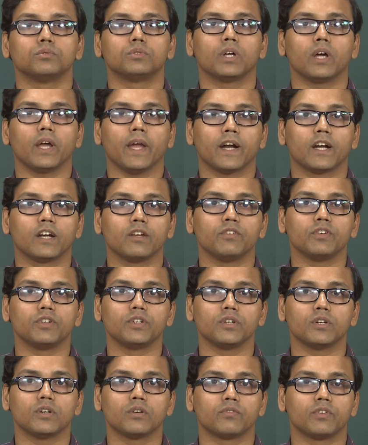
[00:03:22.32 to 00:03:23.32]
the
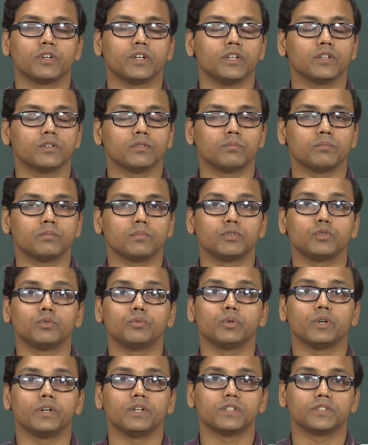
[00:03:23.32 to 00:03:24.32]
activity of radium
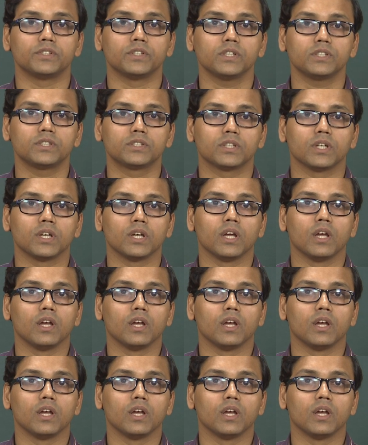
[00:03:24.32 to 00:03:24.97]
226